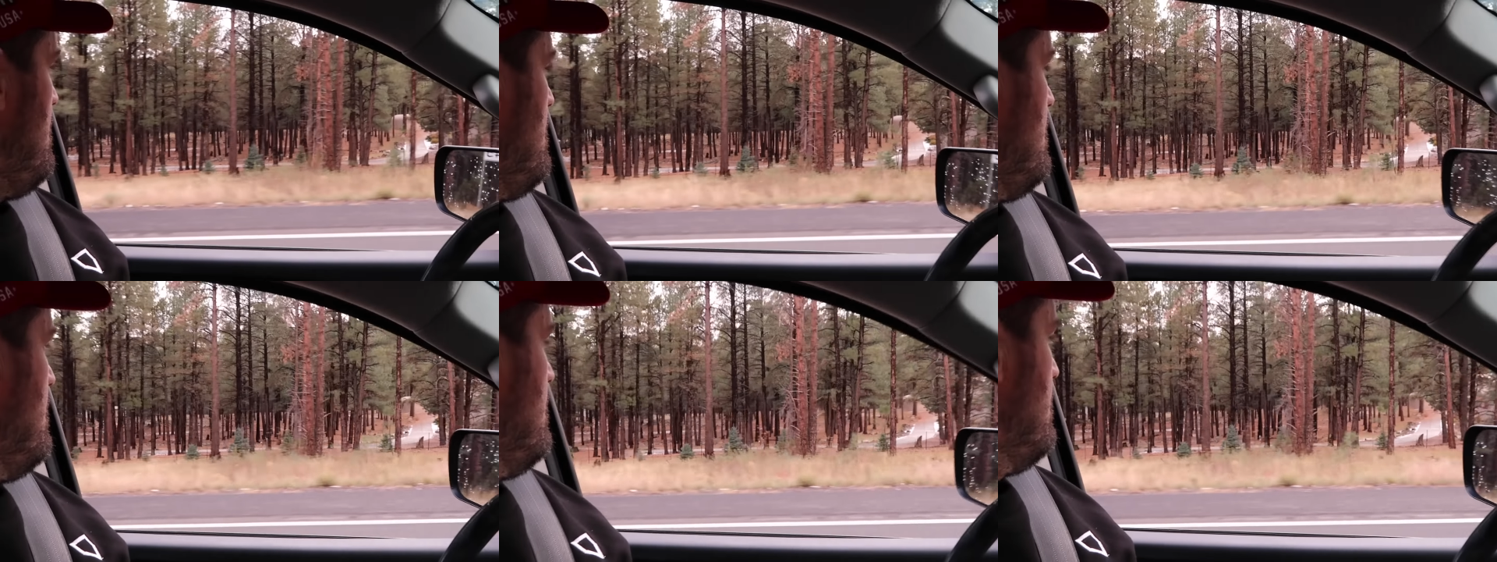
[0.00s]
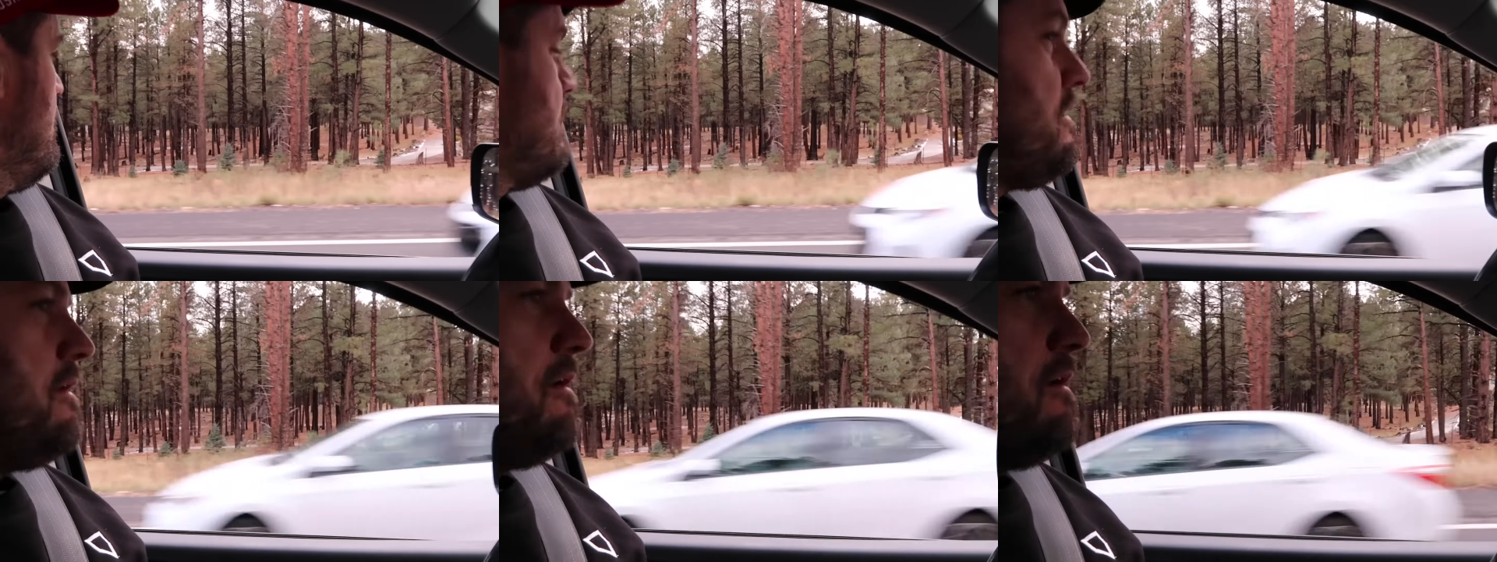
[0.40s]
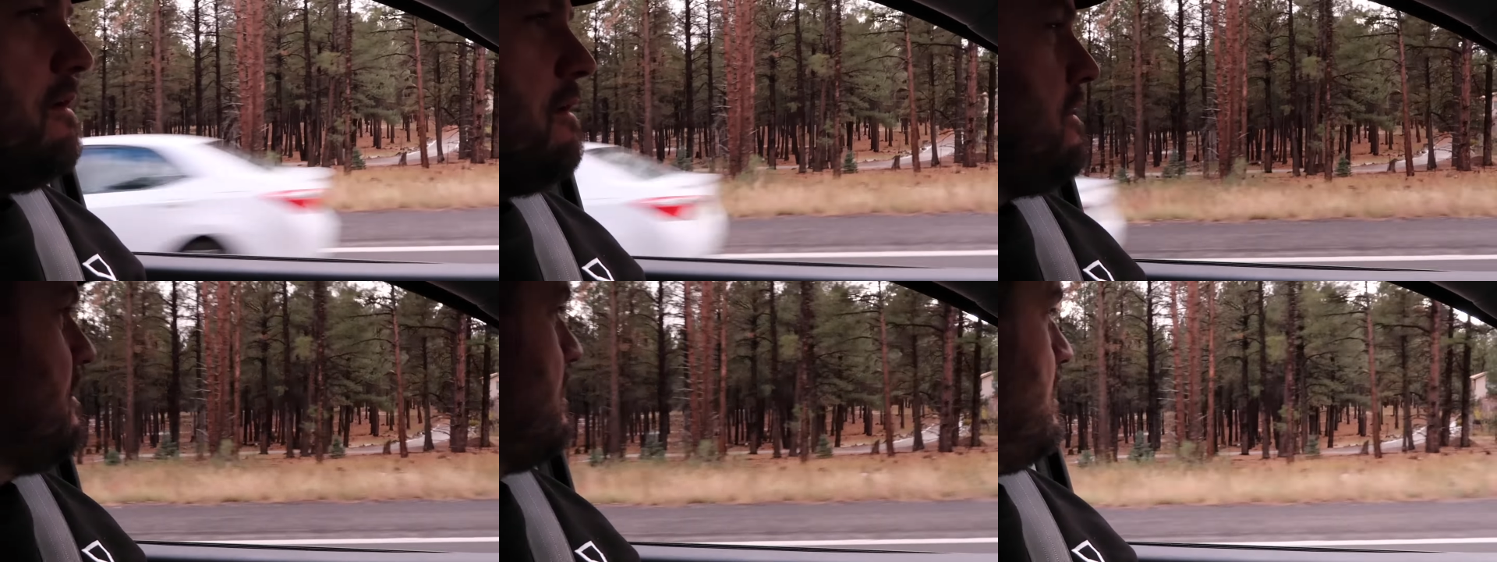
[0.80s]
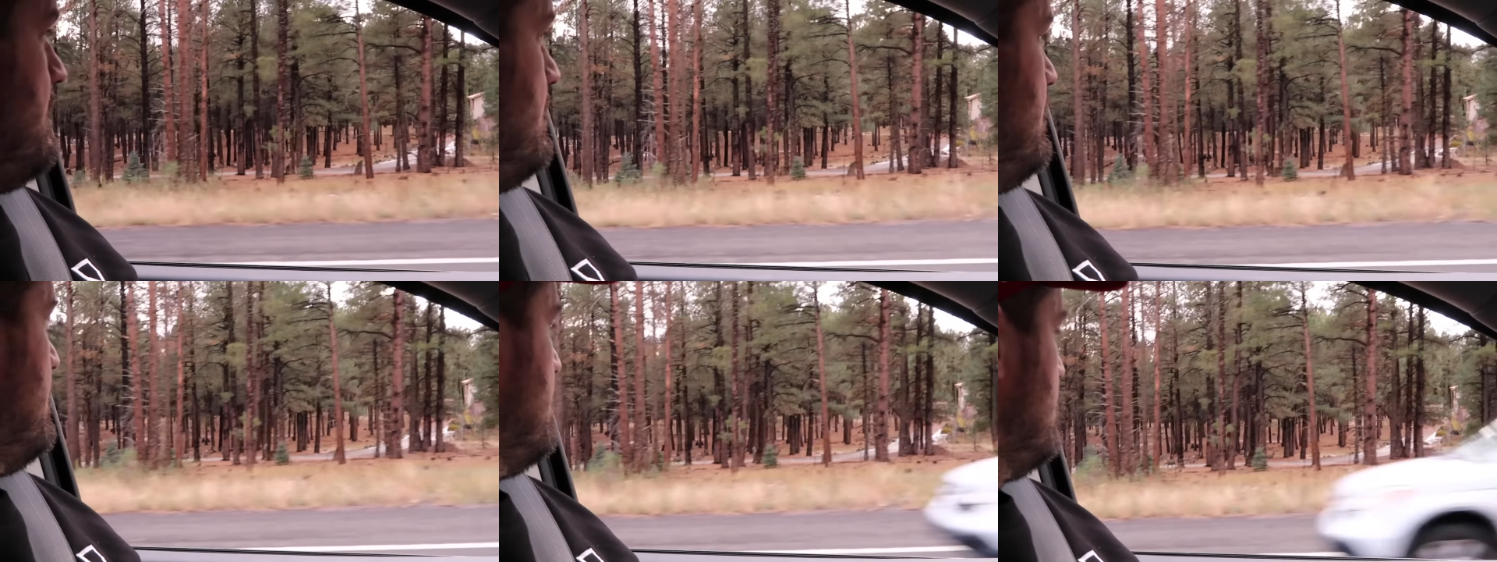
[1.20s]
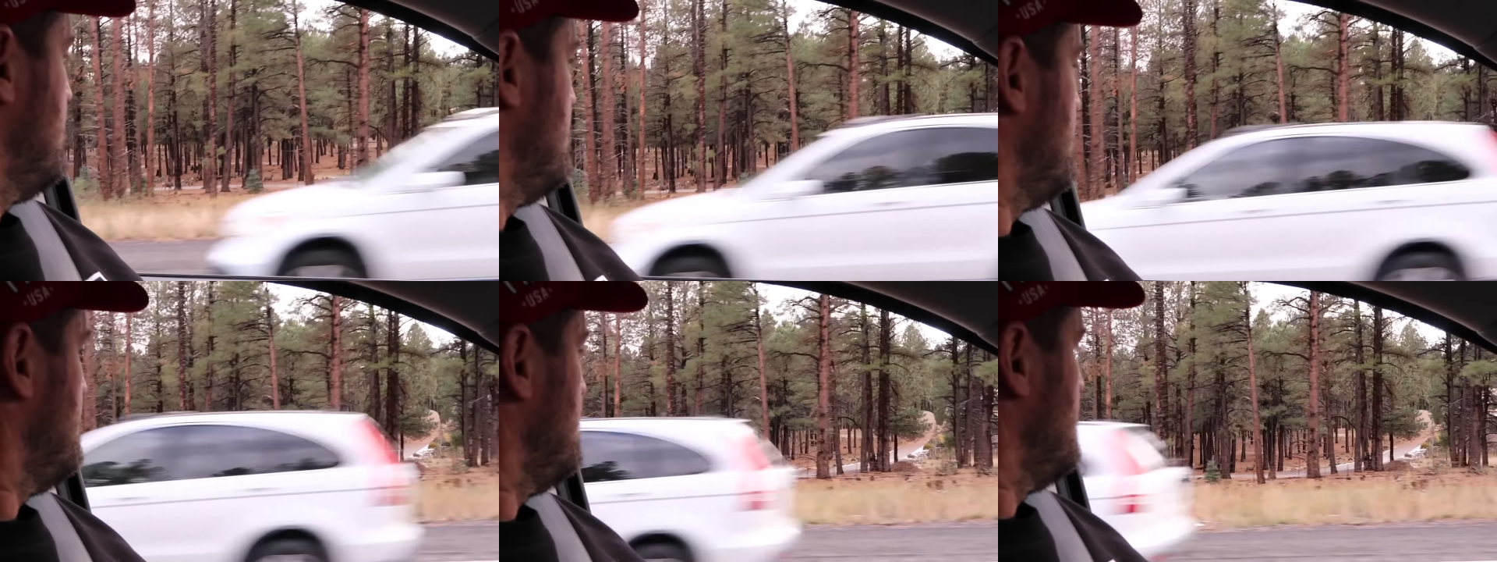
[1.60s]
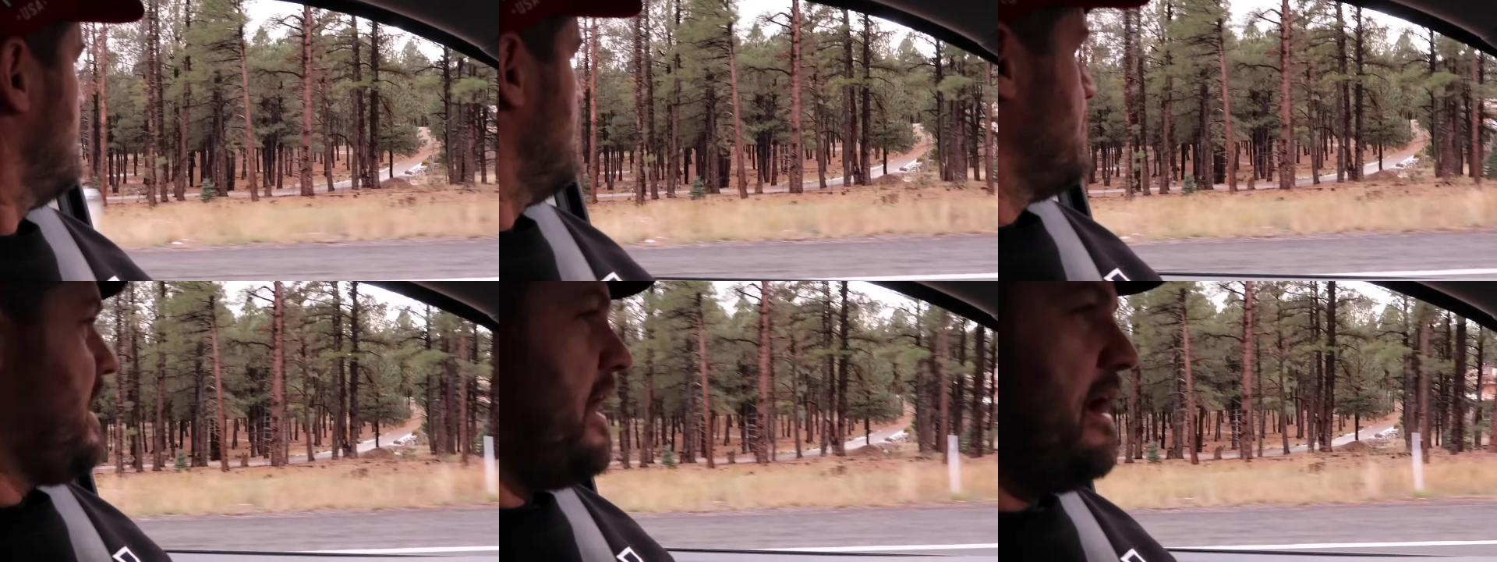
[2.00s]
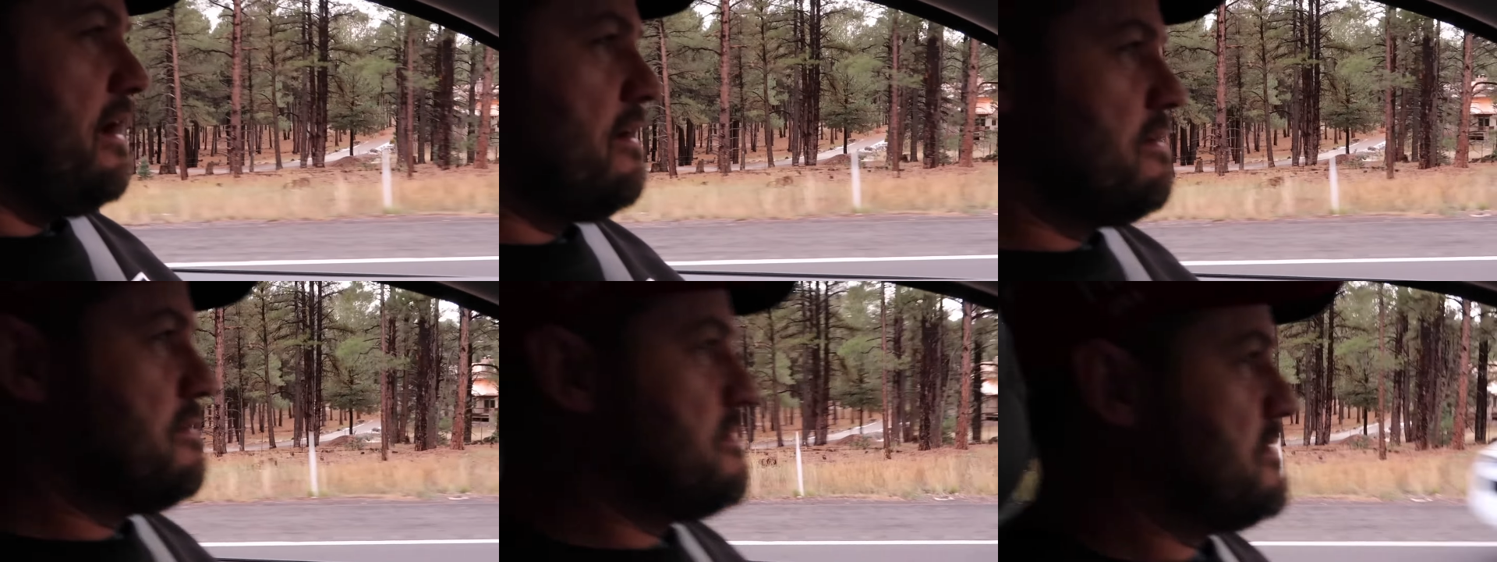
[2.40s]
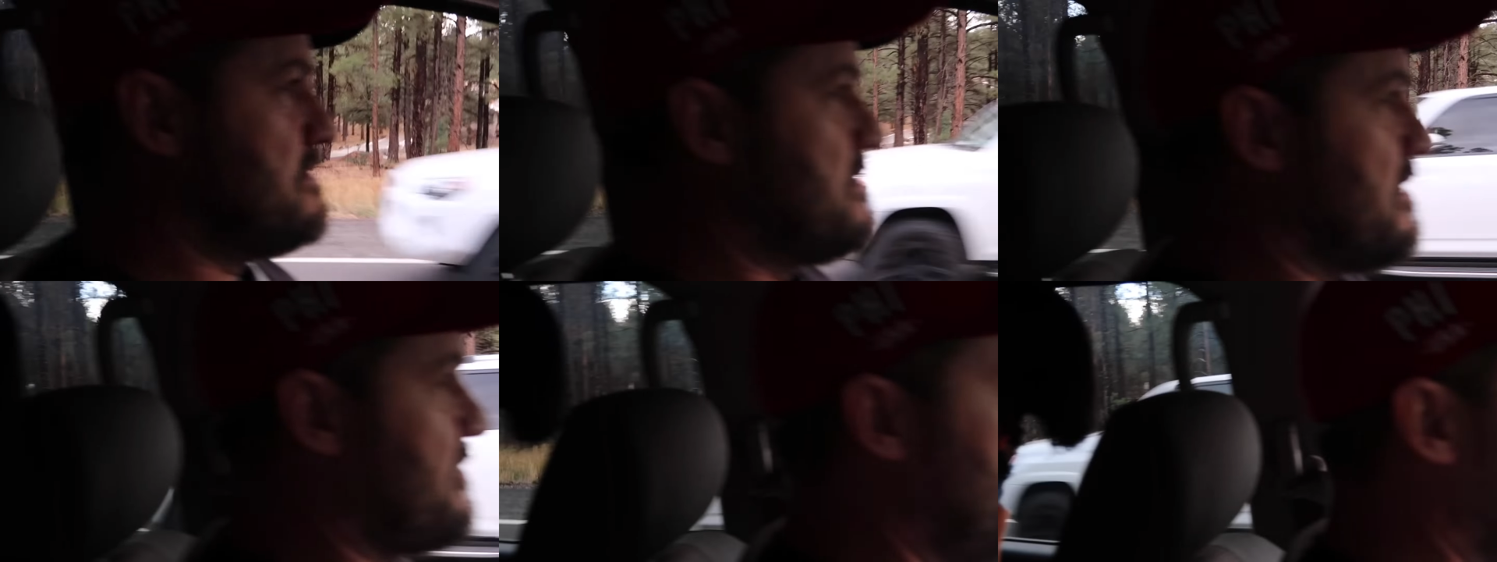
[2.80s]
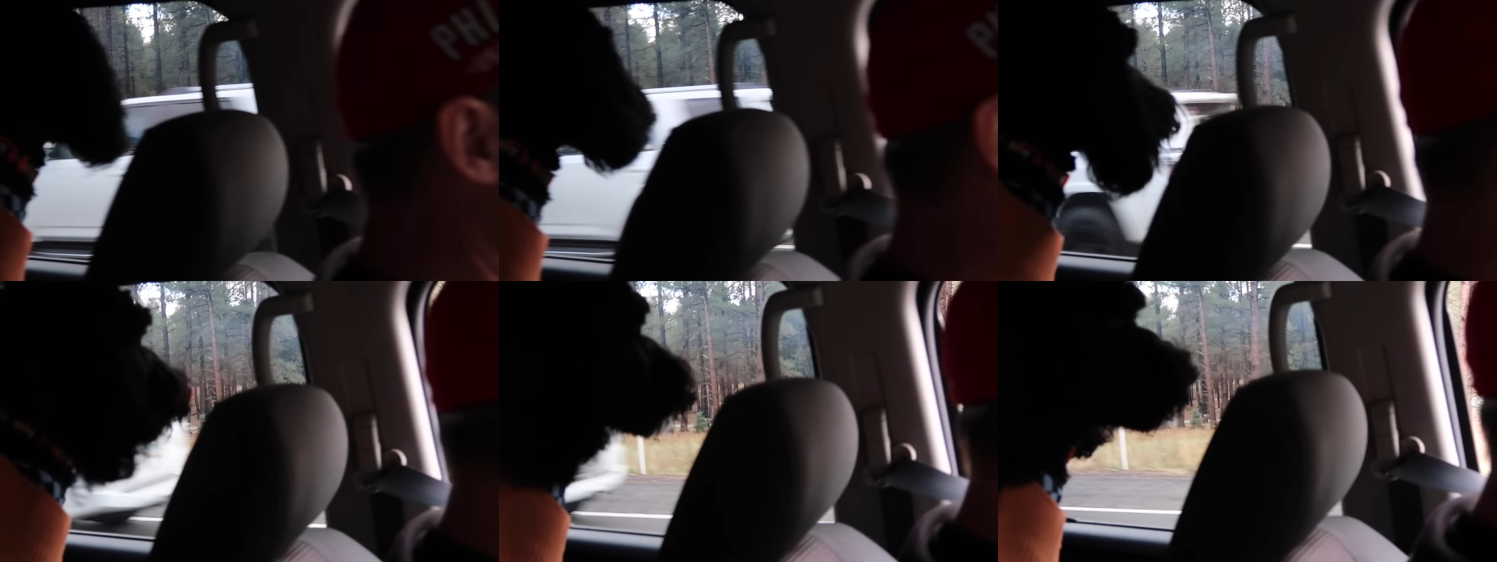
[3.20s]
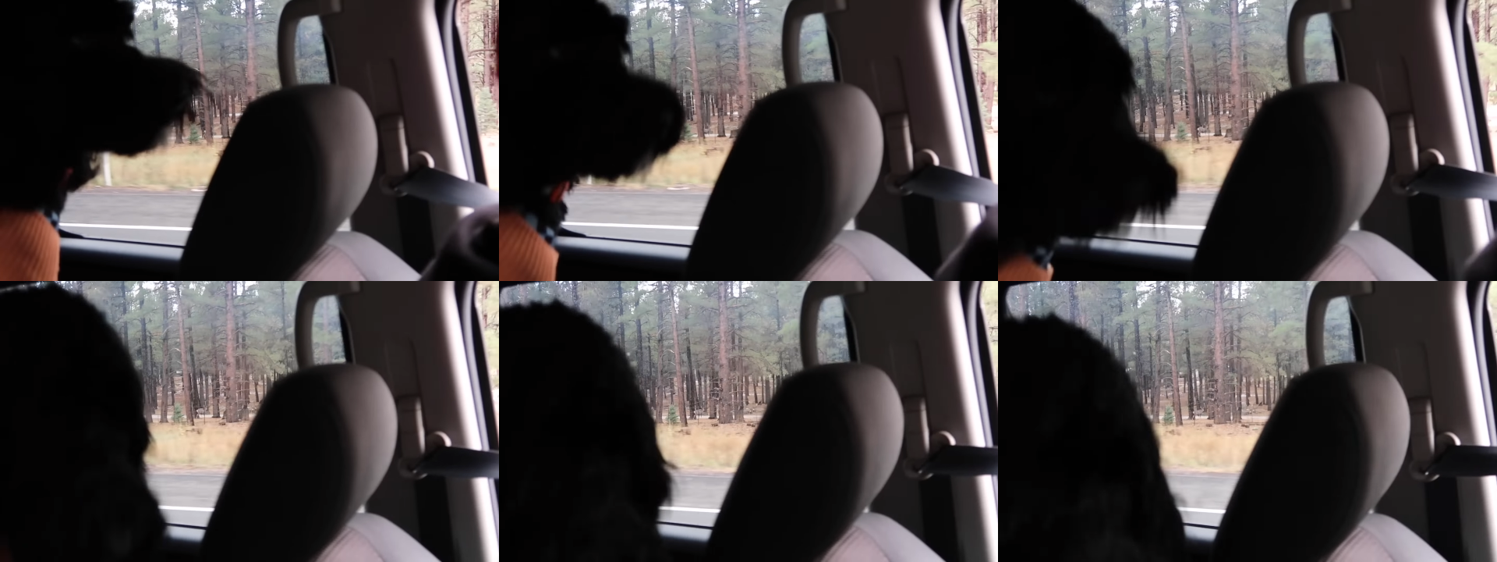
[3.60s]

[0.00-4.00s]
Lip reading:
Nobody's mouth can be seen.